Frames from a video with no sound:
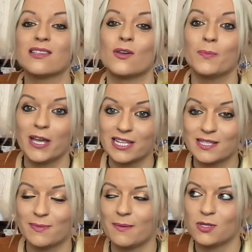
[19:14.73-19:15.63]
So your
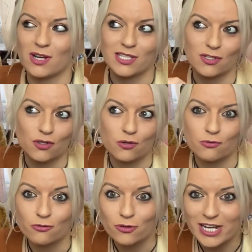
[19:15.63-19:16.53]
person might be trying to
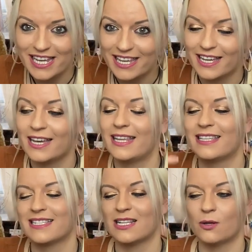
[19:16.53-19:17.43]
trigger
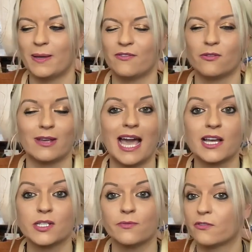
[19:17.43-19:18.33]
this little bit of a
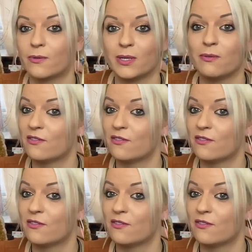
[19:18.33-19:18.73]
reaction from you,